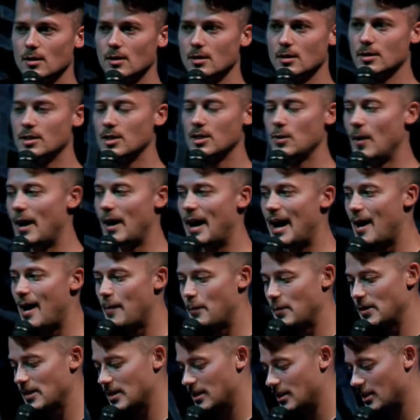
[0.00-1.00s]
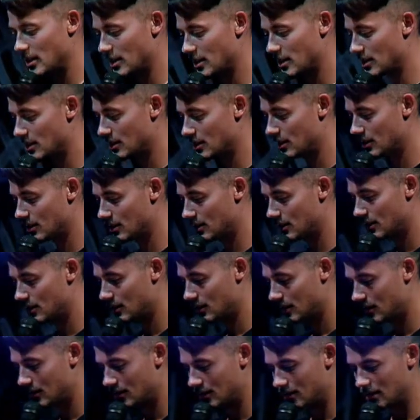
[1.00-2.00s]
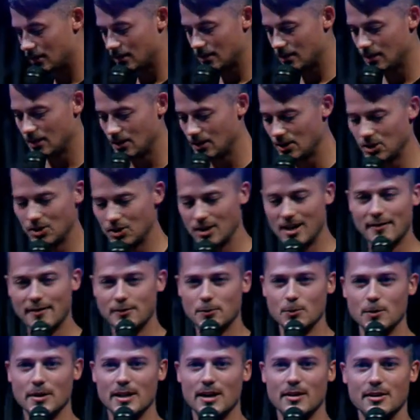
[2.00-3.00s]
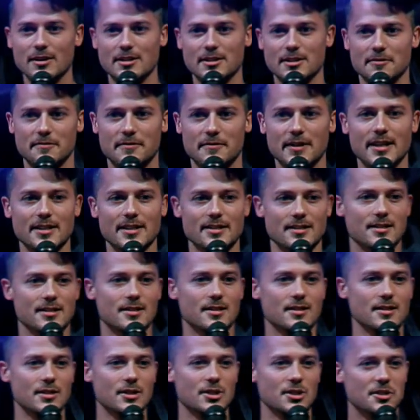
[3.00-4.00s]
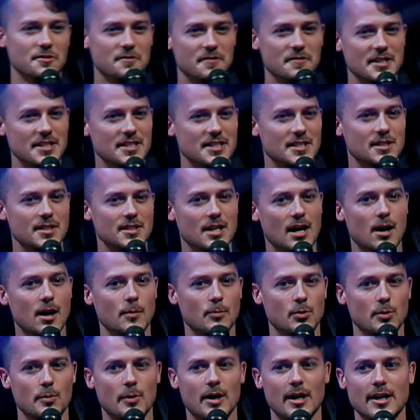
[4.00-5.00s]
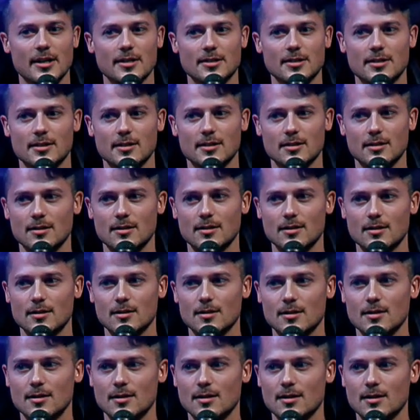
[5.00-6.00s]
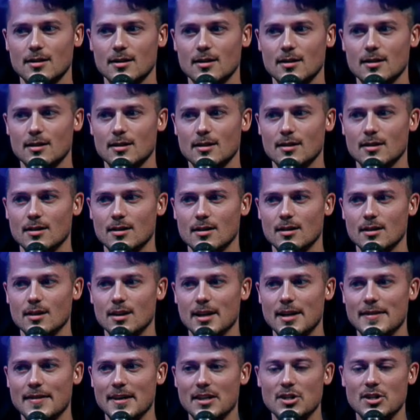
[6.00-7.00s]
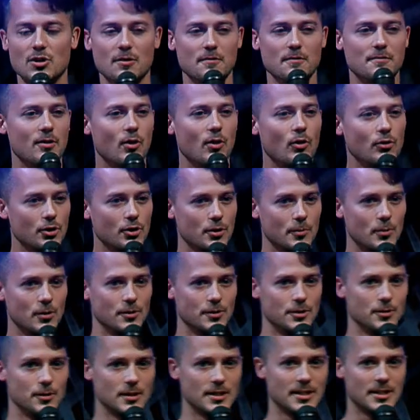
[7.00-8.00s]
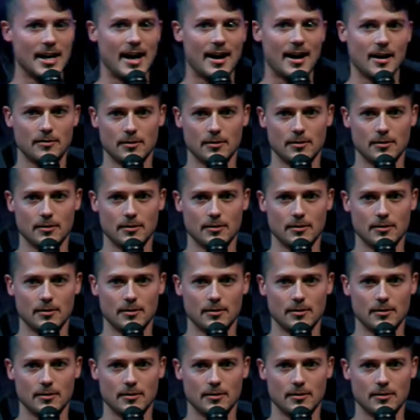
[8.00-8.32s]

See, what happens is you're left without a defense. Your defense is compromised. And then you're vulnerable to attack